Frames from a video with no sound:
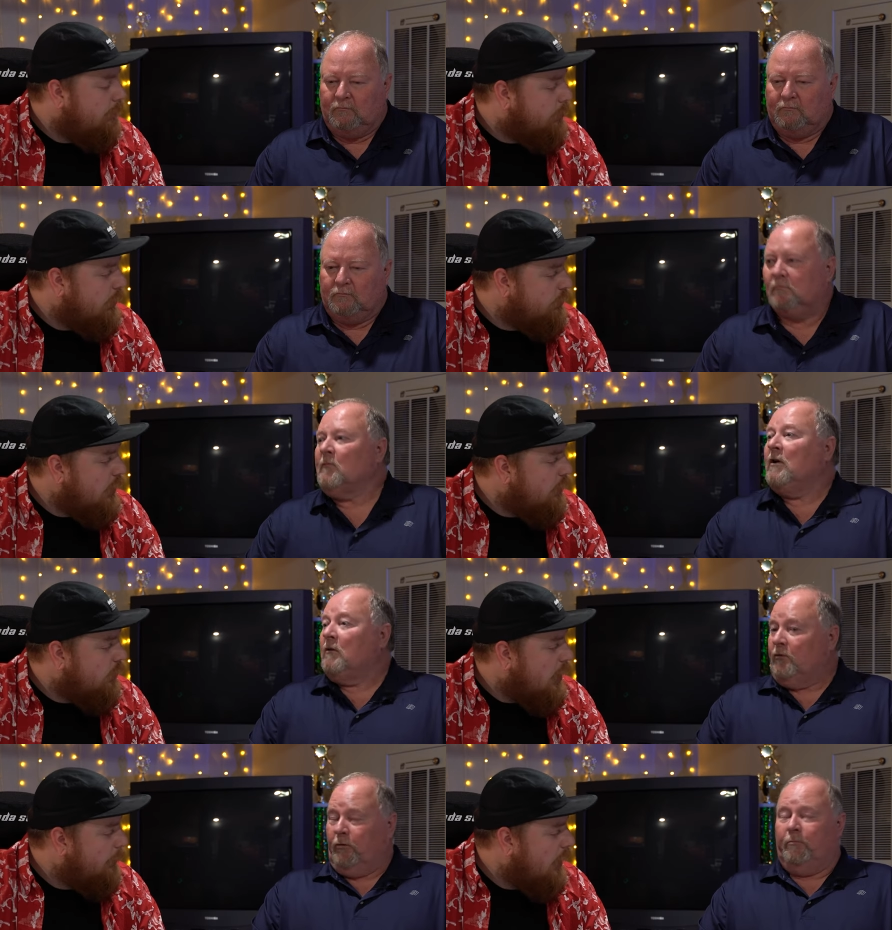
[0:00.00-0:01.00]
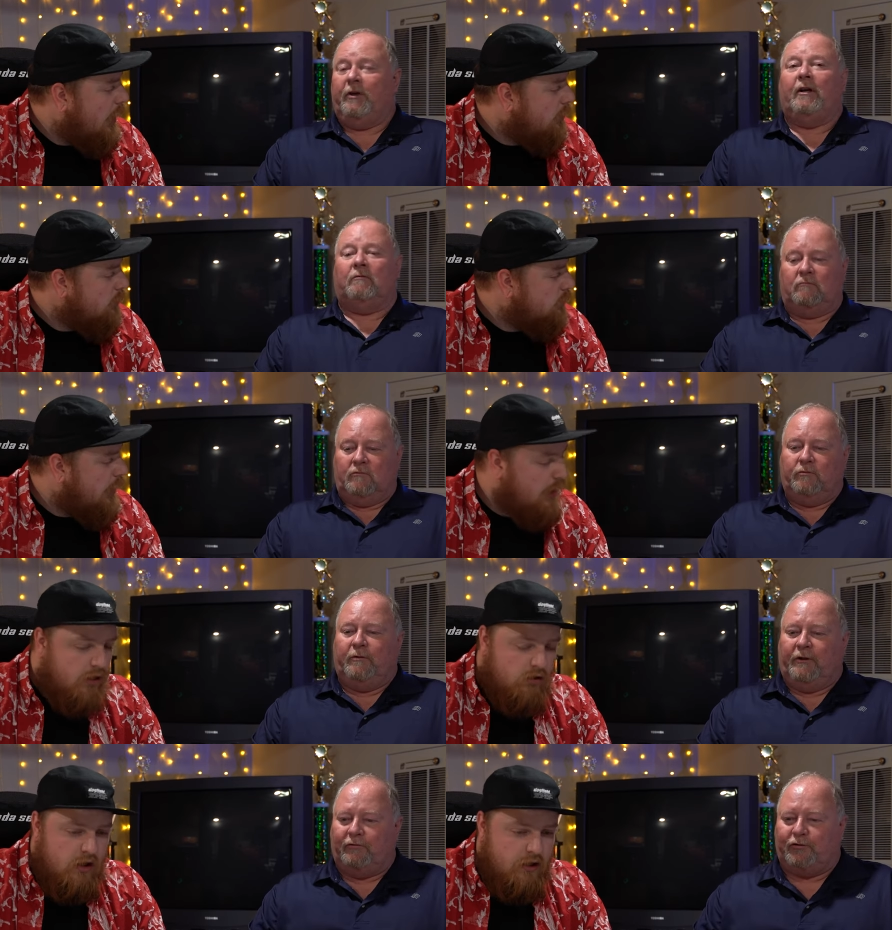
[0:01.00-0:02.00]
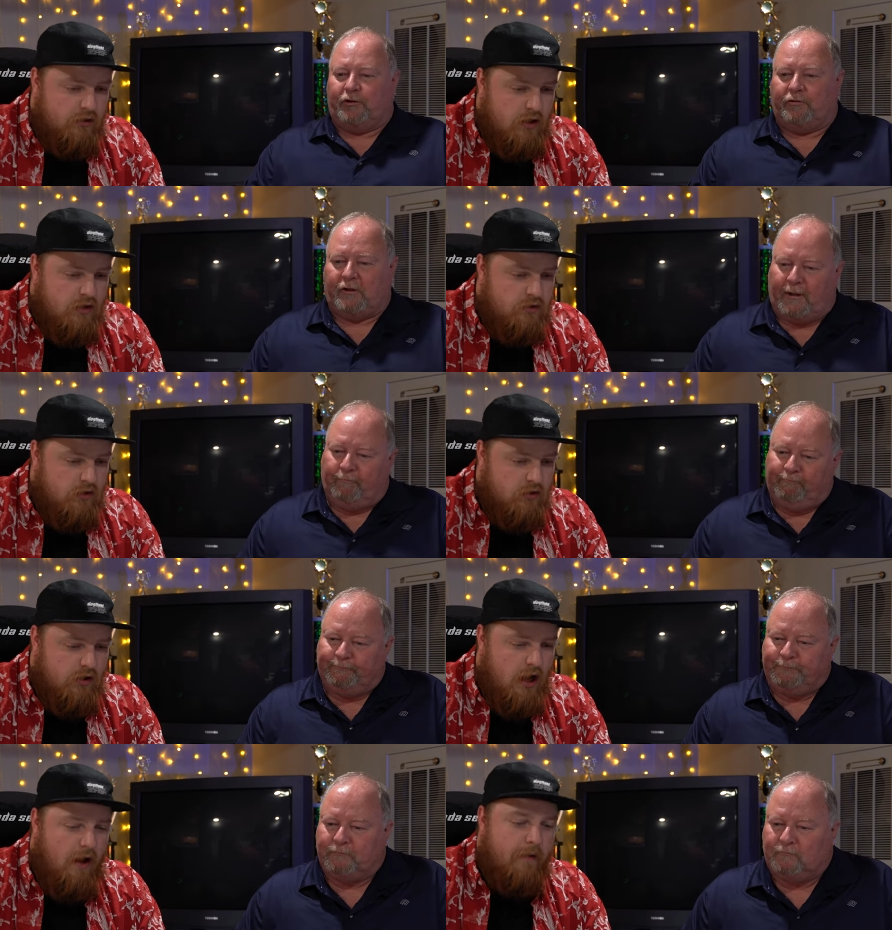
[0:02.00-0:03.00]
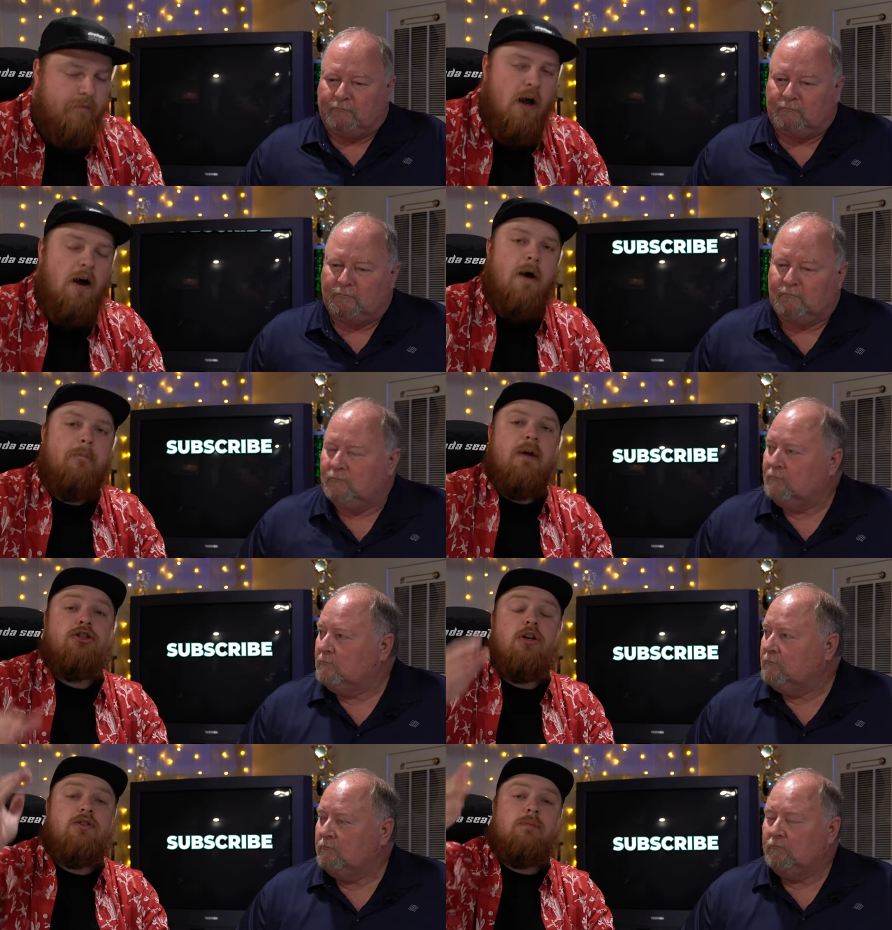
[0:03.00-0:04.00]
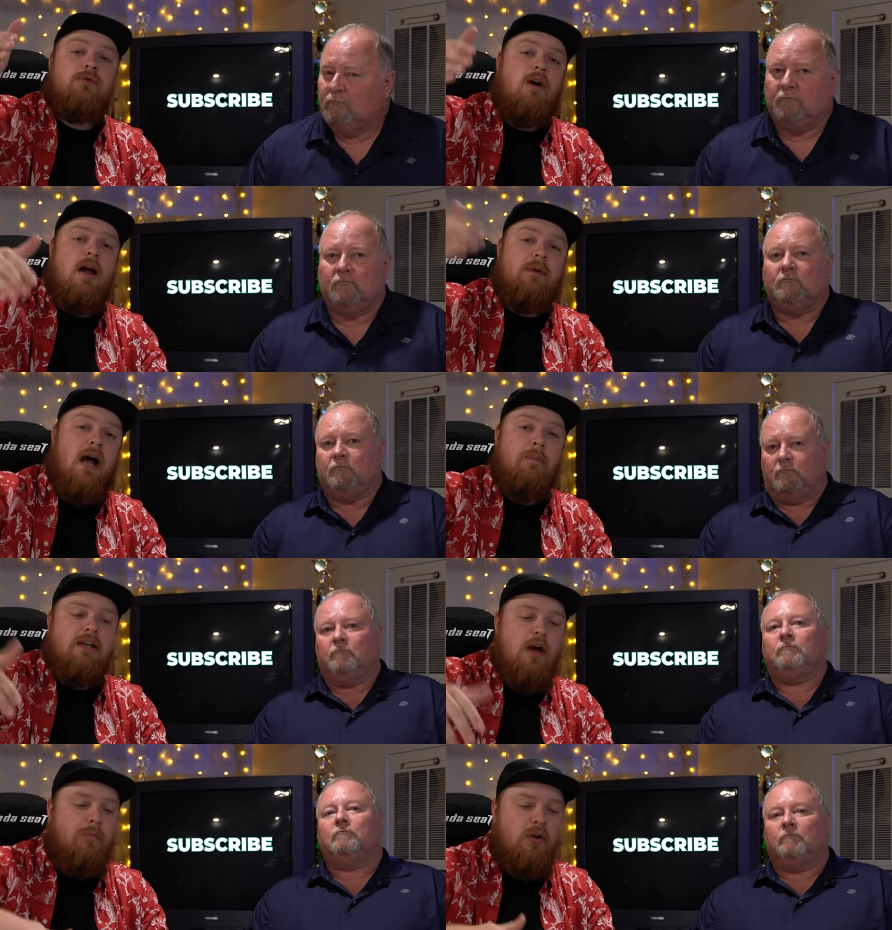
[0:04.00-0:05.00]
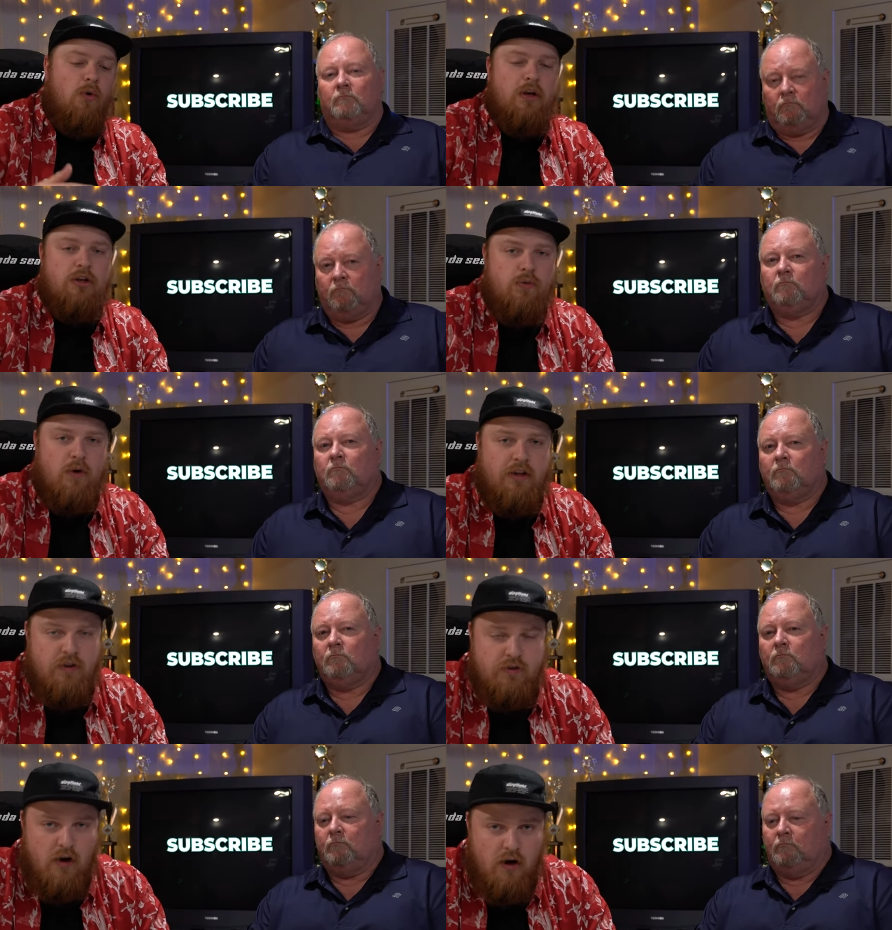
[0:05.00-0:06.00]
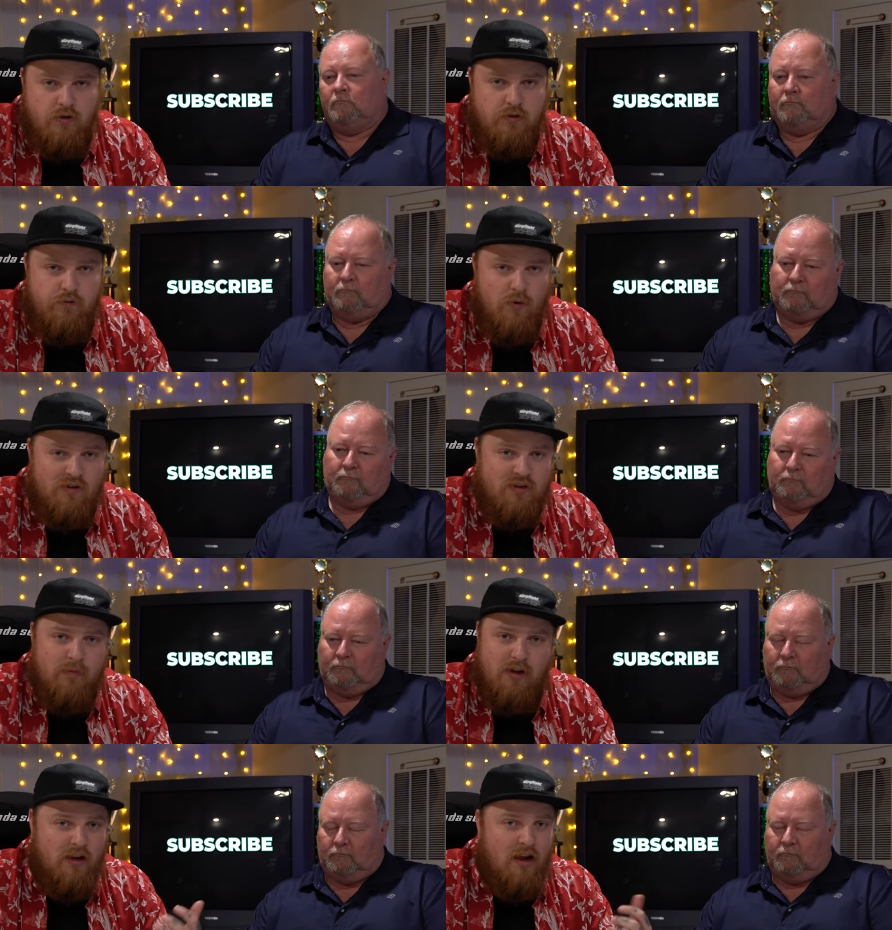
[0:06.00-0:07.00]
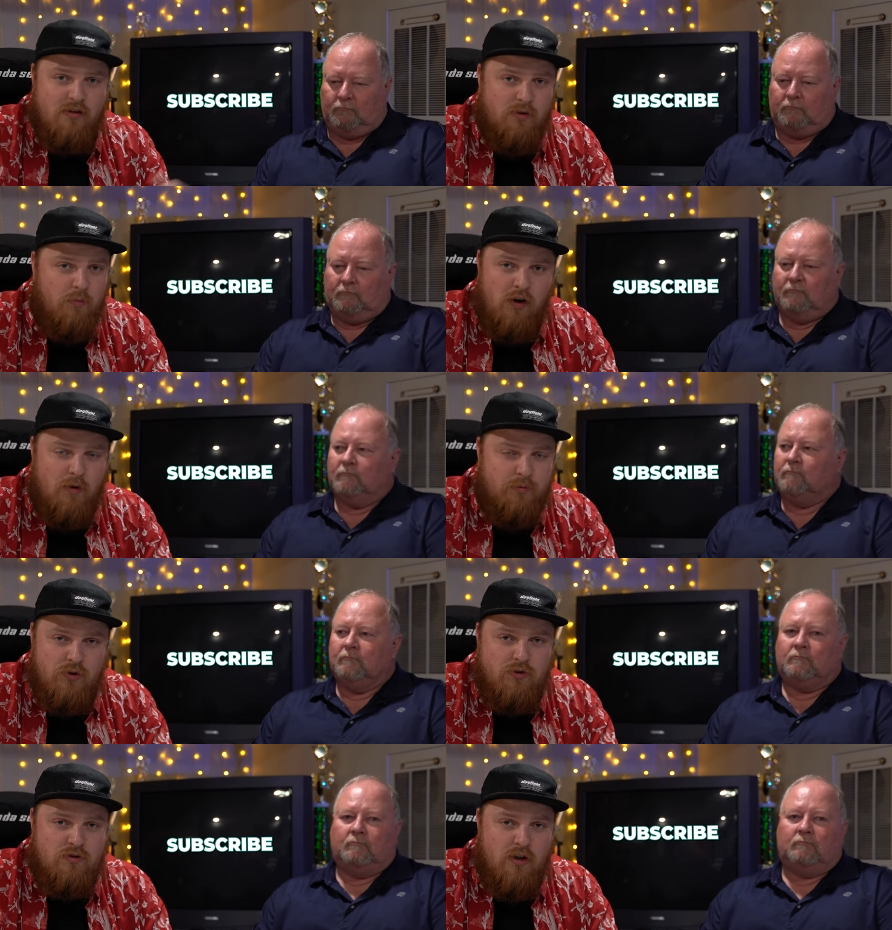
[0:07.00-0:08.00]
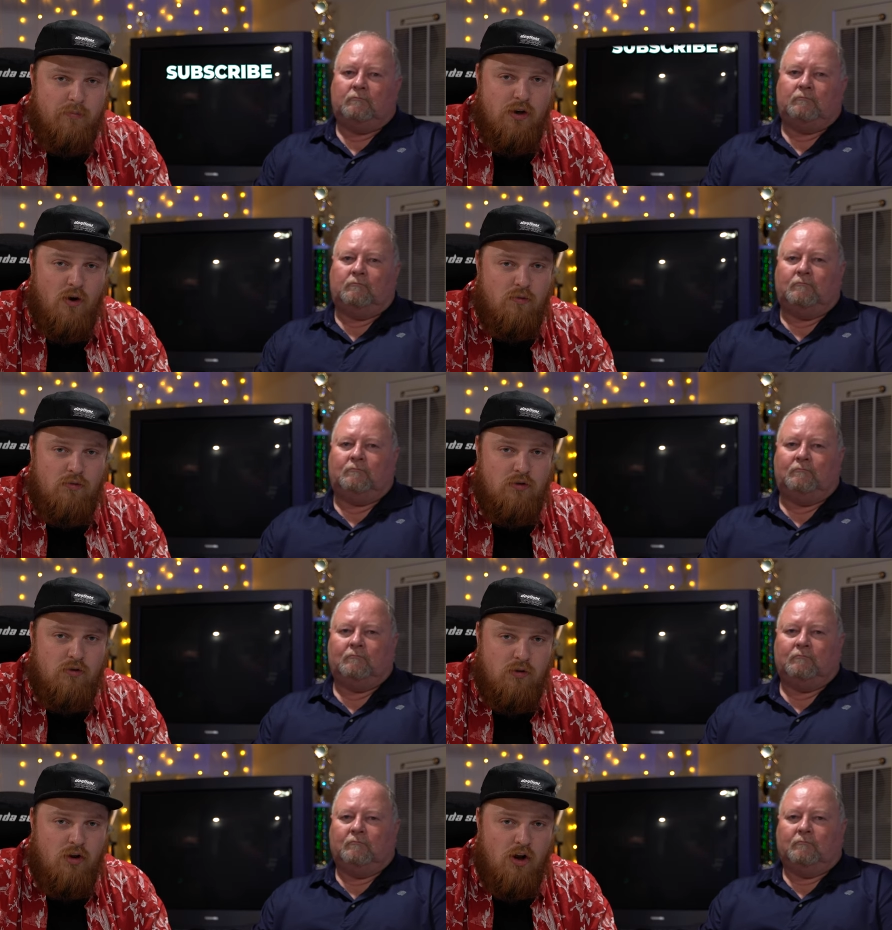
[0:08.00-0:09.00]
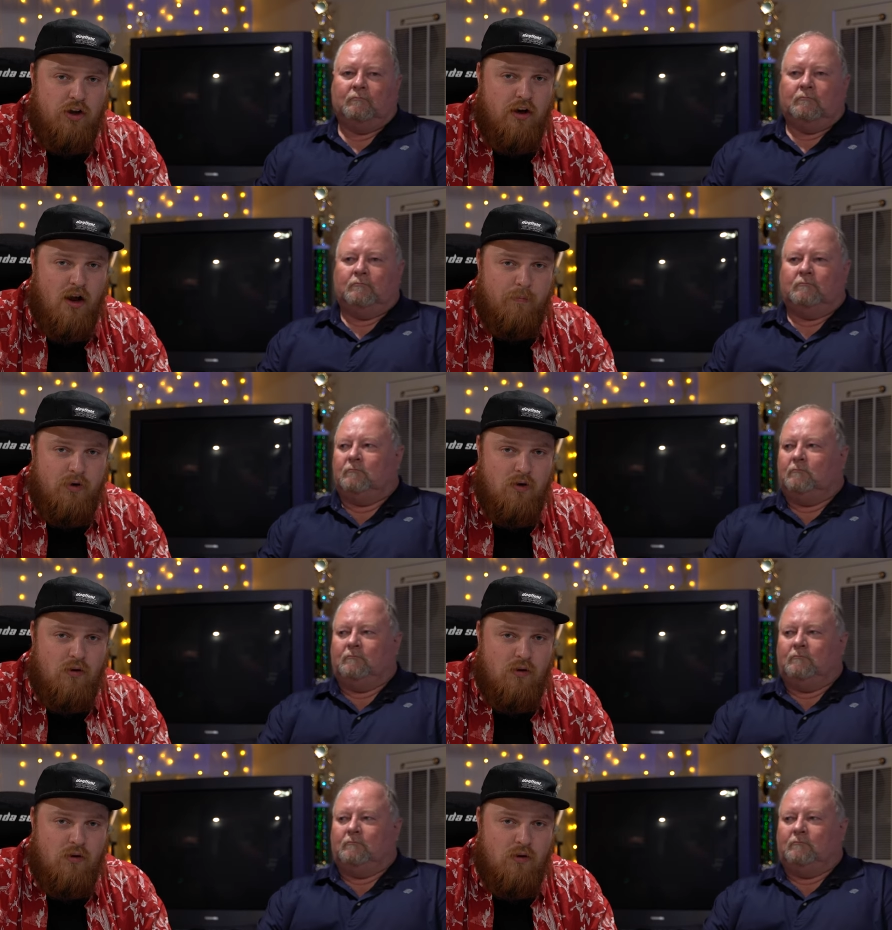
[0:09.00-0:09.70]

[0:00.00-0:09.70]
Speaker 1: I appreciate you coming on, taking a look at these. Yeah. Make sure to subscribe. Comment down below what you'd rate these cars. And if you want to see my dad in some more episodes, just let me know and we'll hook it up. You know